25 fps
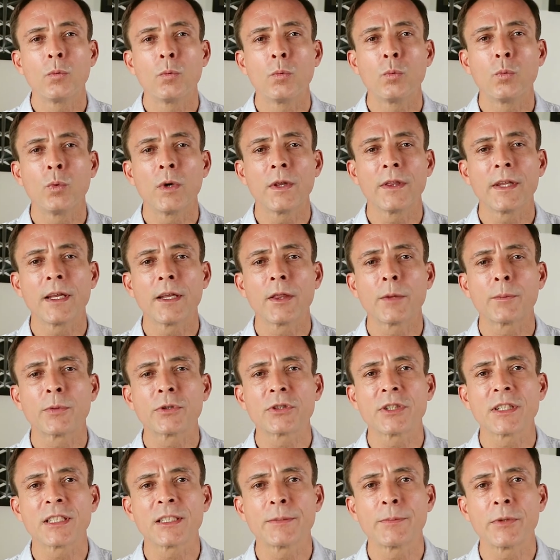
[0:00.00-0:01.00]
When the other
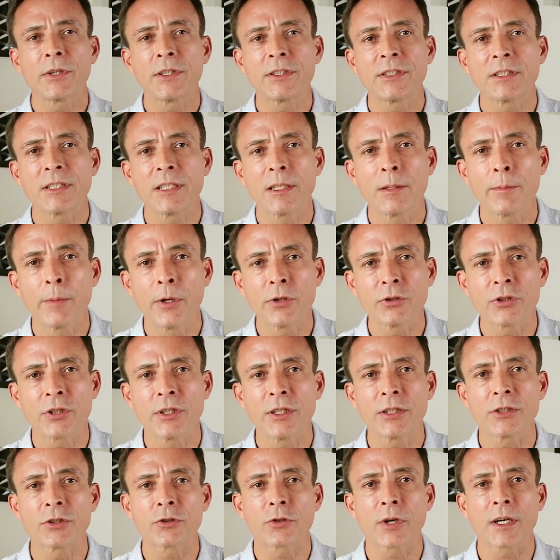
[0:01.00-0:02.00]
person experiences an
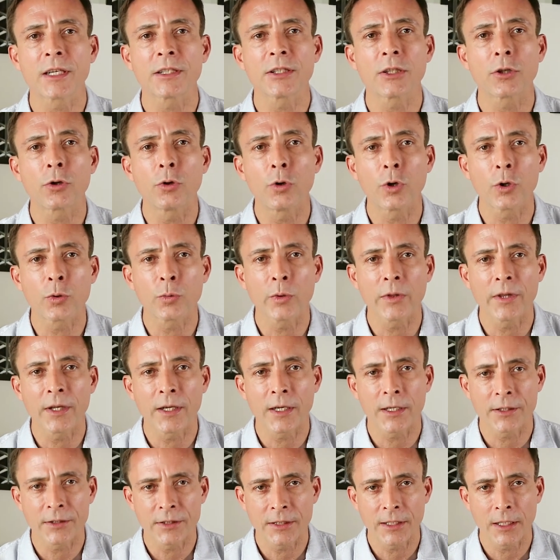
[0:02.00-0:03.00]
emotion, it strikes a chord
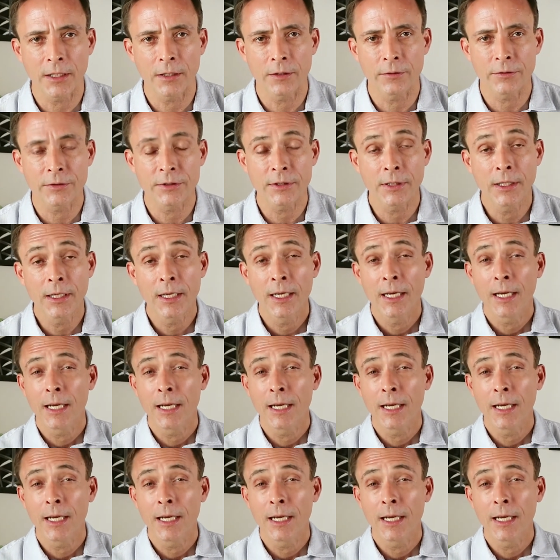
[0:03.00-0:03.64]
within ourselves.